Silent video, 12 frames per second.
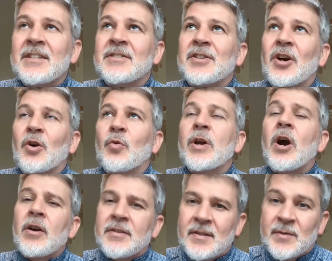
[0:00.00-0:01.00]
And so we
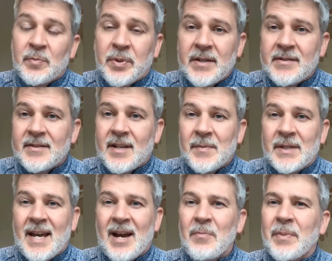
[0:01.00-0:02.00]
are seeing some prices coming
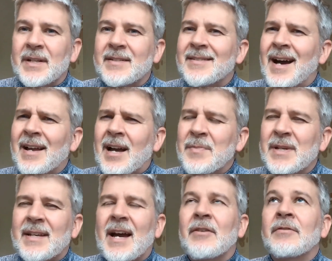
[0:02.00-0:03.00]
down, but it's not coming
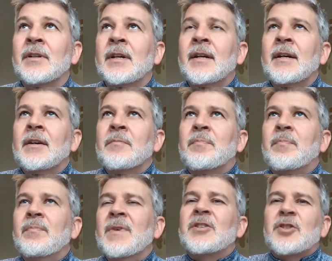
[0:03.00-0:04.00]
down.
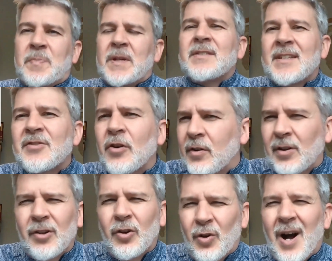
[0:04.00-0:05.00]
It's just because they started a
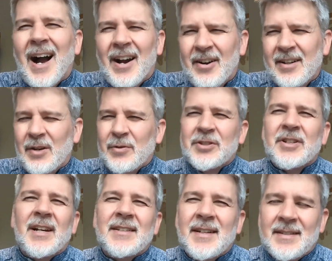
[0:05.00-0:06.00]
little higher and they were just
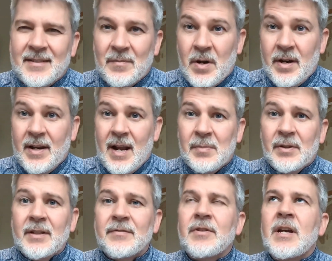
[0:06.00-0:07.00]
kind of testing the market, I
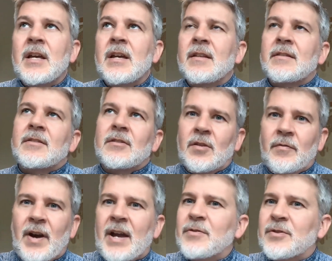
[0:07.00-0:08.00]
believe. It's the
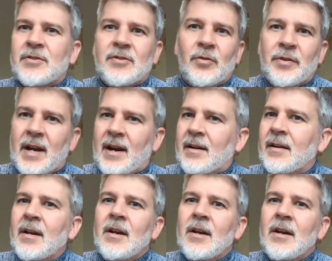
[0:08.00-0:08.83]
values are still there.